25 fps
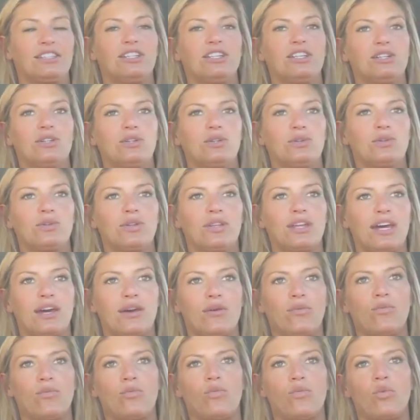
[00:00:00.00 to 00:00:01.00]
you know,
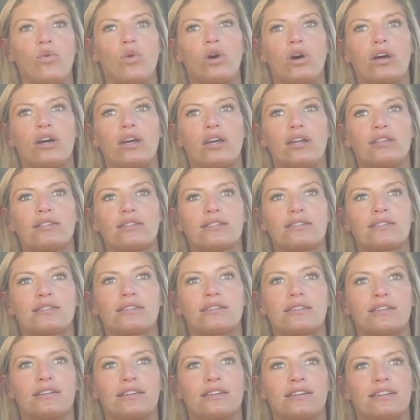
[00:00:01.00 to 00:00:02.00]
that want
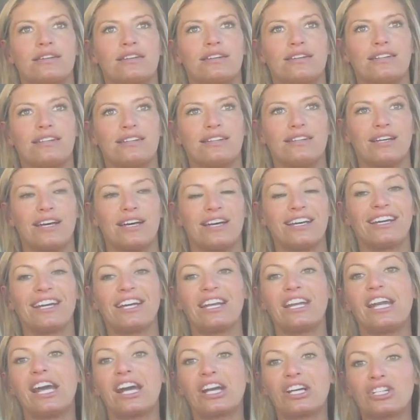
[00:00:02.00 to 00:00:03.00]
a
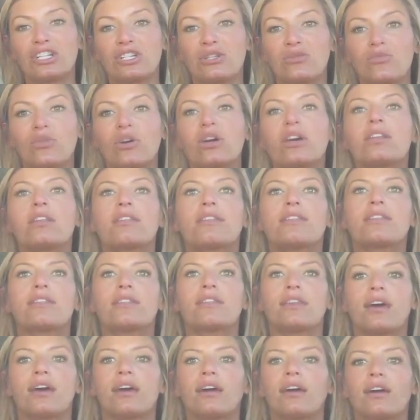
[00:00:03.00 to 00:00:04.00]
connection with
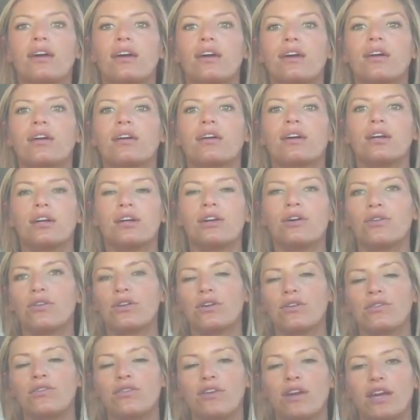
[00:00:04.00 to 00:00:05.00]
their, you know,
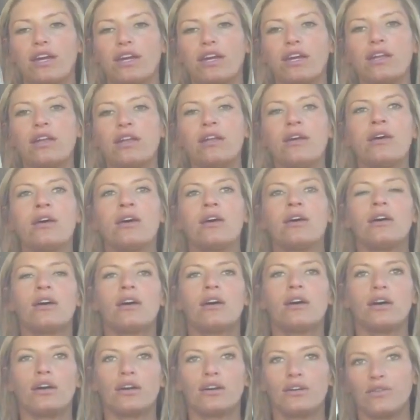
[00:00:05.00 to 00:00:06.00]
their fan,
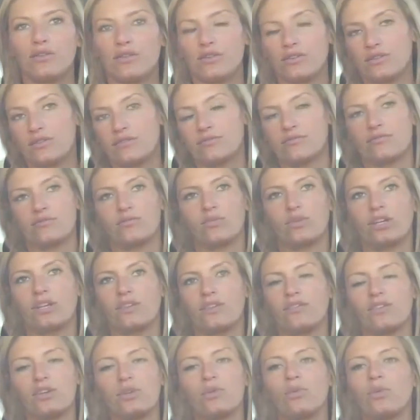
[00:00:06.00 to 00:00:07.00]
or there's
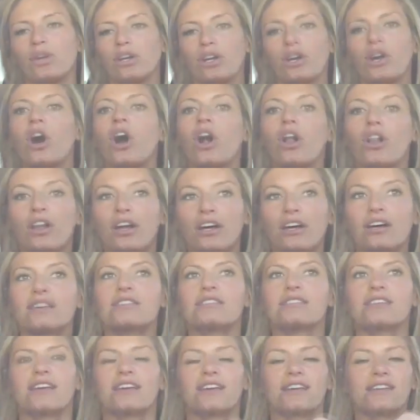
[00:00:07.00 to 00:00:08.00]
whatever you want to call
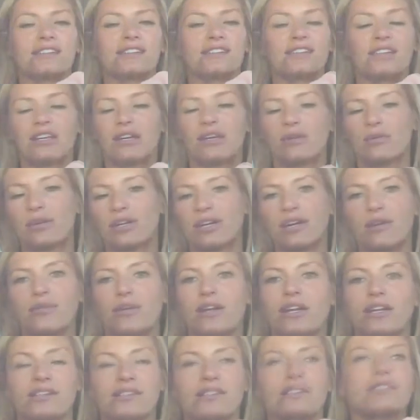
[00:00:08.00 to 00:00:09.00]
us, like a celebrity.
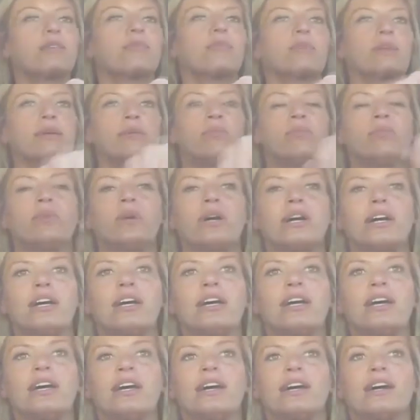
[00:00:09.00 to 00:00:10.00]
I'm not a celebrity,
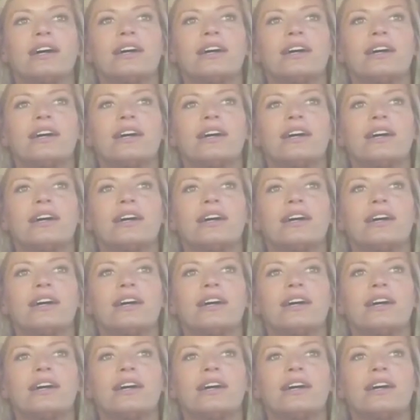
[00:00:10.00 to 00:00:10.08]
but